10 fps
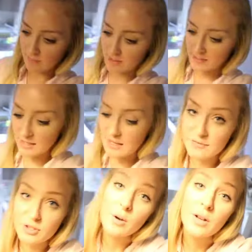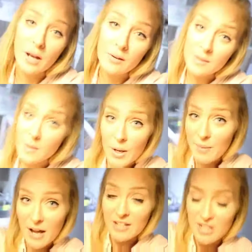because I loved Gone Girl so
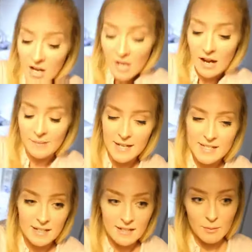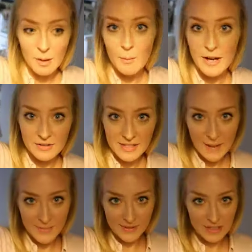much, I basically went onto
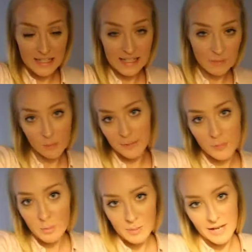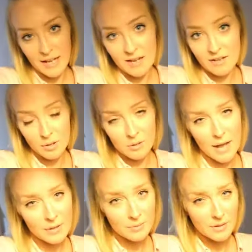Amazon and see what people were buying who
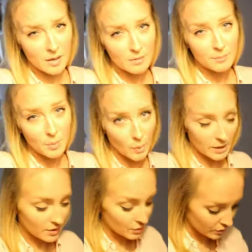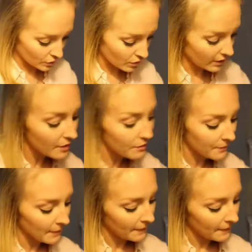had also bought and enjoyed Gone Girl.